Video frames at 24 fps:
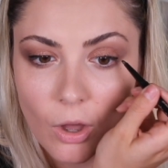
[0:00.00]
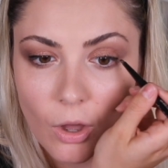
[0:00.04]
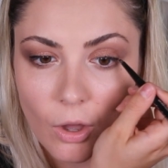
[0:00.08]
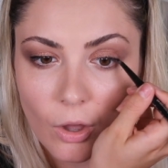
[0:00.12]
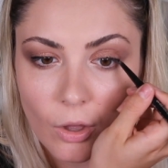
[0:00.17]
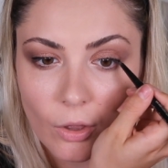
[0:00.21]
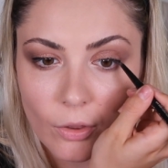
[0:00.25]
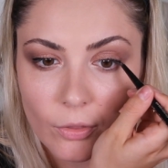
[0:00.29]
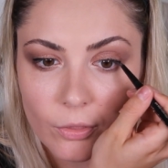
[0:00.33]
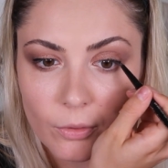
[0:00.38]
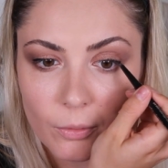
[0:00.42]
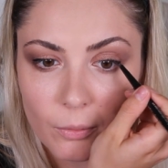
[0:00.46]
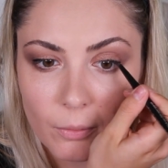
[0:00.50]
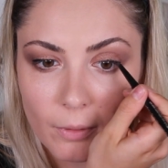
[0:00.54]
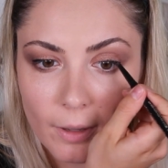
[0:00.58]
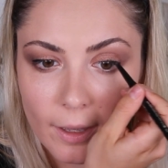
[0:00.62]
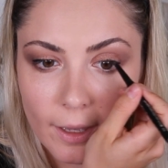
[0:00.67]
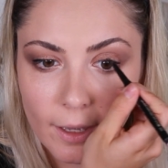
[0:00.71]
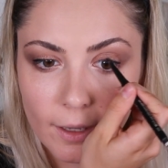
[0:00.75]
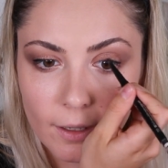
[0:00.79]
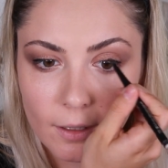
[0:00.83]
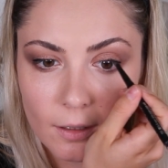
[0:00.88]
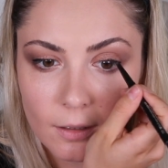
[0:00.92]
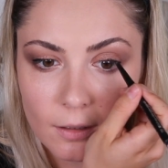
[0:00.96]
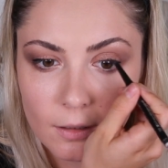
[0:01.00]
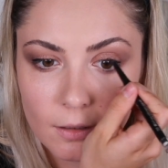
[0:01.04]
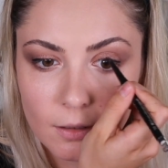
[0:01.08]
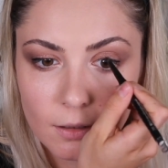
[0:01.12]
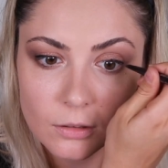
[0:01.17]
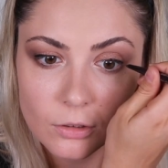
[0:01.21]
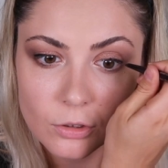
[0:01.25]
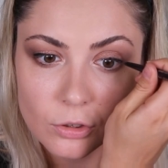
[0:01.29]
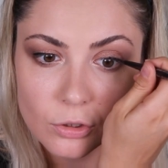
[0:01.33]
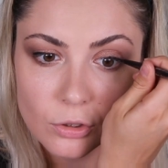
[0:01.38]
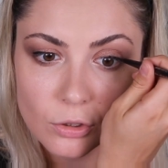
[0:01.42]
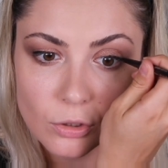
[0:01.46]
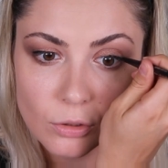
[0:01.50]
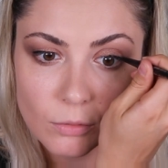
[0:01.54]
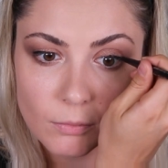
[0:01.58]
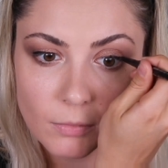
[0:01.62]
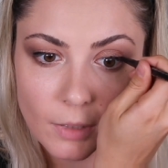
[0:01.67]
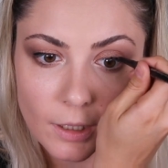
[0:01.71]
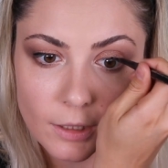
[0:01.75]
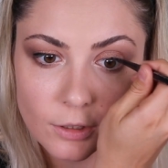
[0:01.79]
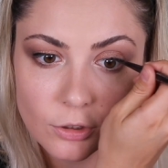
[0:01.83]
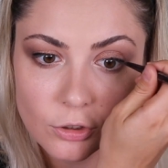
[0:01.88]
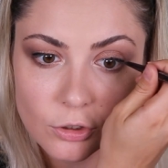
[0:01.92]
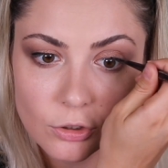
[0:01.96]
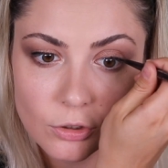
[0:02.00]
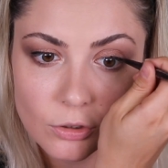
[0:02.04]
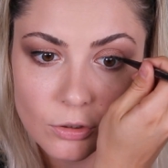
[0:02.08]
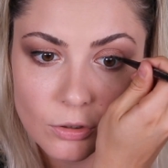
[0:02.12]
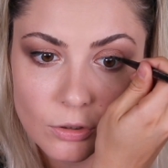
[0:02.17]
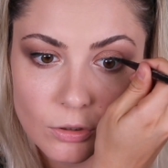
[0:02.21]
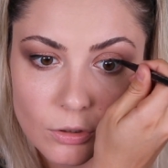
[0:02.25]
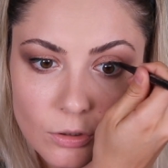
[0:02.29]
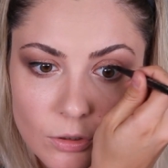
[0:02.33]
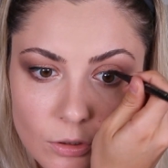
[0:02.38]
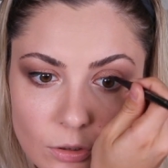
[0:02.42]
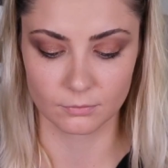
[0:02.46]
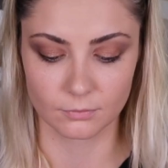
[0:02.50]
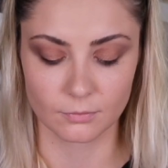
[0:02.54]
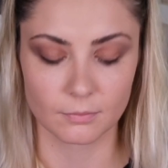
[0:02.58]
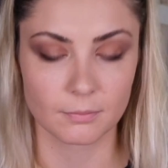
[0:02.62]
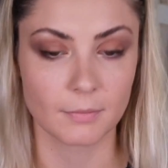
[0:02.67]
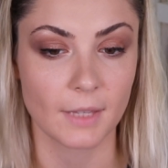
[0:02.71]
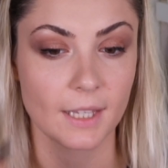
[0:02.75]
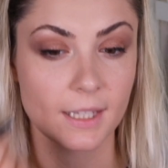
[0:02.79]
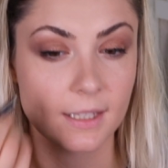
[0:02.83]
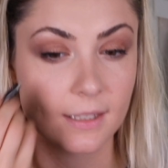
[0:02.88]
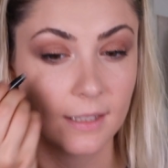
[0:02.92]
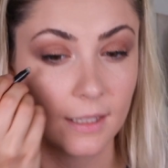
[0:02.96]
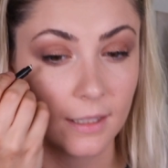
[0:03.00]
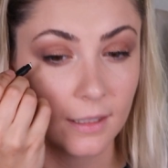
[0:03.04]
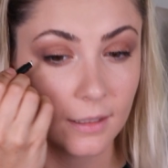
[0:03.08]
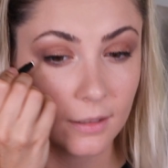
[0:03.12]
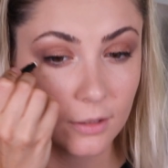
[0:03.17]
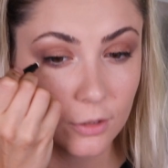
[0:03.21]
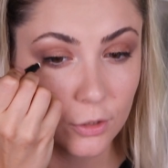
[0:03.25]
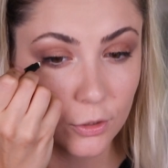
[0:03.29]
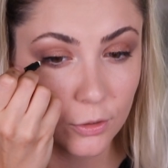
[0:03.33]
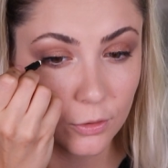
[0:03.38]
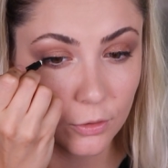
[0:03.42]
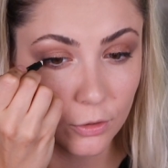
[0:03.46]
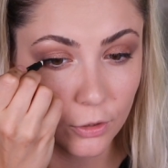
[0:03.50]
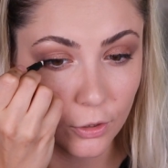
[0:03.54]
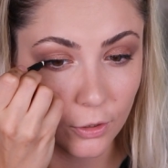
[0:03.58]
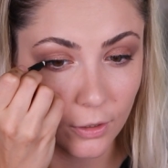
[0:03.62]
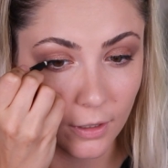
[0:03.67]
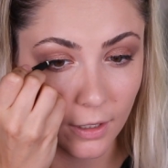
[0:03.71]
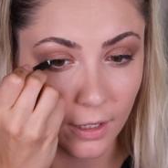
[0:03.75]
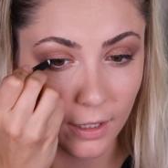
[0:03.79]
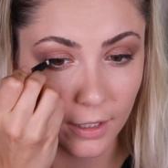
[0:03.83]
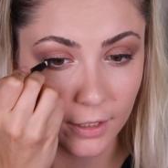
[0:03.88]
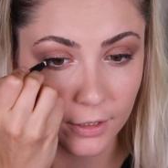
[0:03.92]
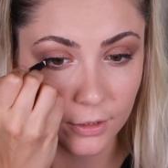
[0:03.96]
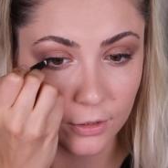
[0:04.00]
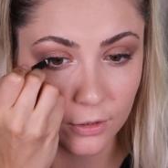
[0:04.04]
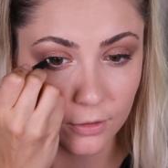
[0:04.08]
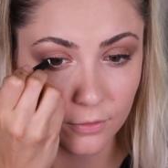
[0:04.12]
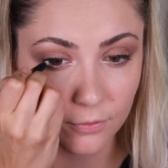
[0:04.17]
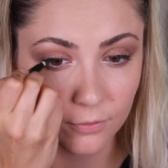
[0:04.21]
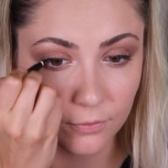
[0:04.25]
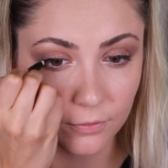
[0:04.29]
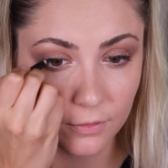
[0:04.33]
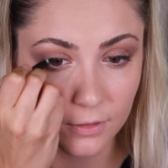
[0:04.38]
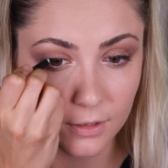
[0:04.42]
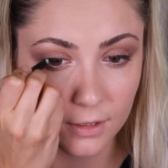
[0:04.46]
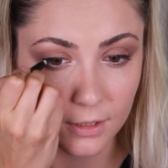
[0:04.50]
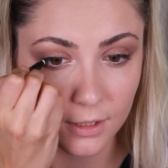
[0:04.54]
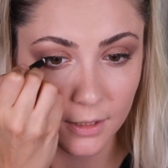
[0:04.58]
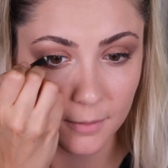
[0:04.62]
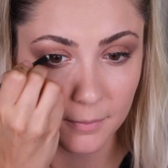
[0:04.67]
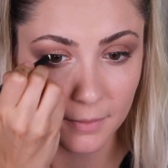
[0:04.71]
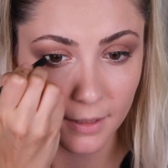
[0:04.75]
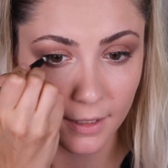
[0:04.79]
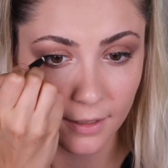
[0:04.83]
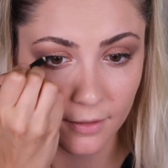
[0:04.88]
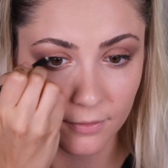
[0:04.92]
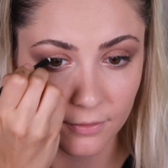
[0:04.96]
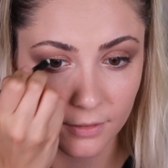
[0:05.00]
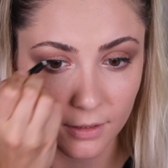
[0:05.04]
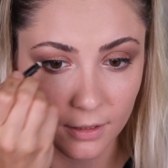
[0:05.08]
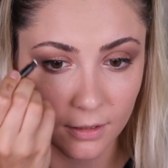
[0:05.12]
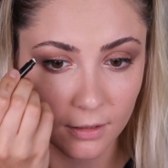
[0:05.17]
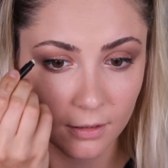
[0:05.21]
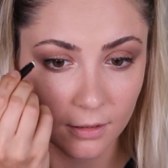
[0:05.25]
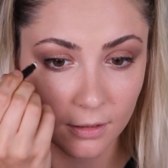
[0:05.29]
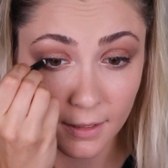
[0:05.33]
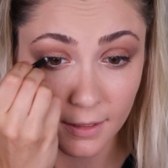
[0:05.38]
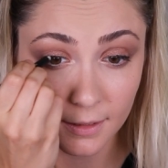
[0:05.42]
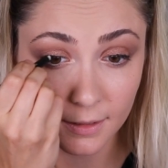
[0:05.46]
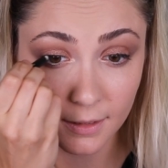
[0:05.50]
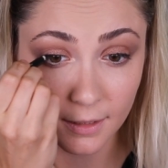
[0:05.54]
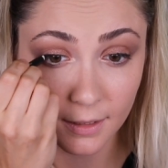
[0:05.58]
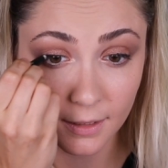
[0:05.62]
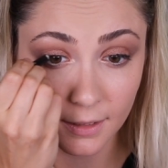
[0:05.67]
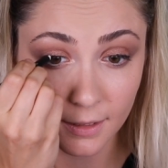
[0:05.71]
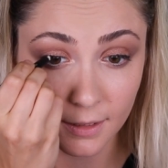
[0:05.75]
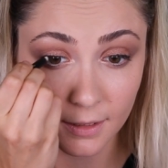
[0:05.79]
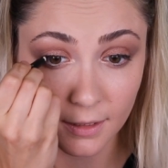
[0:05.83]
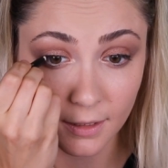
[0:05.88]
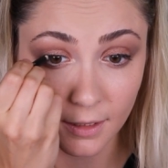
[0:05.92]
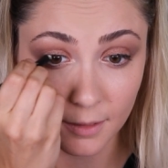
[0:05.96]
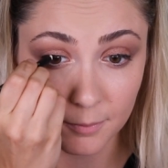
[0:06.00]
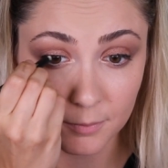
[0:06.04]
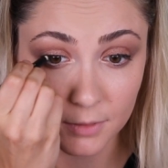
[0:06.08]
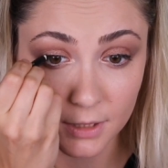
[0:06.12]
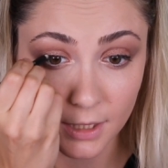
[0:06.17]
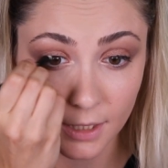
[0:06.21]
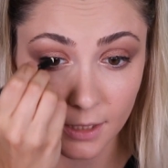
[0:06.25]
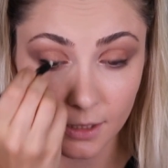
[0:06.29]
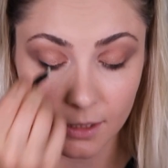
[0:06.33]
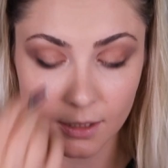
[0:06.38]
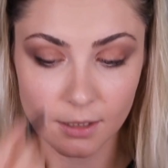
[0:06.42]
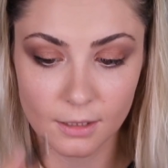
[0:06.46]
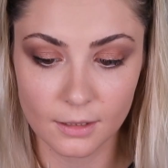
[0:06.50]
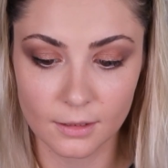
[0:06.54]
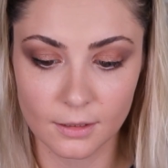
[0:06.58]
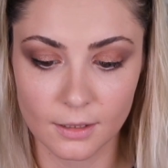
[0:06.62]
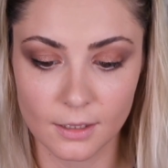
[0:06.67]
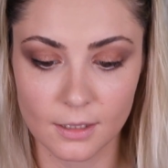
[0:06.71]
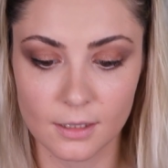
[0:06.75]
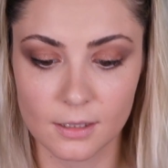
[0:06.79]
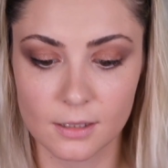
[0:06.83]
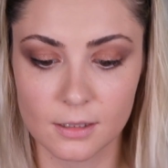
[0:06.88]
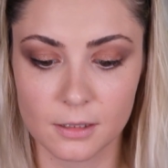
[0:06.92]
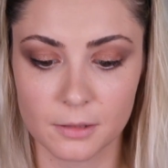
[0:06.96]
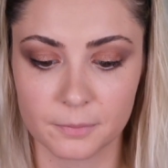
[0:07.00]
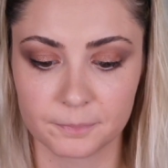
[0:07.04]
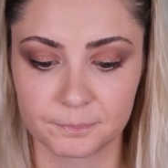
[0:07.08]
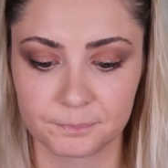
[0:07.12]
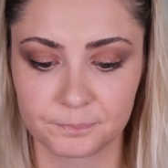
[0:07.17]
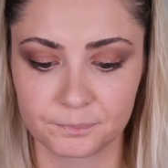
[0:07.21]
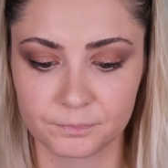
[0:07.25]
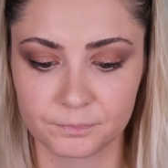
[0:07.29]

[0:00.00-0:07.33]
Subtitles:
all the way. It's too much. Makes your eye seem heavy. And then I'm taking this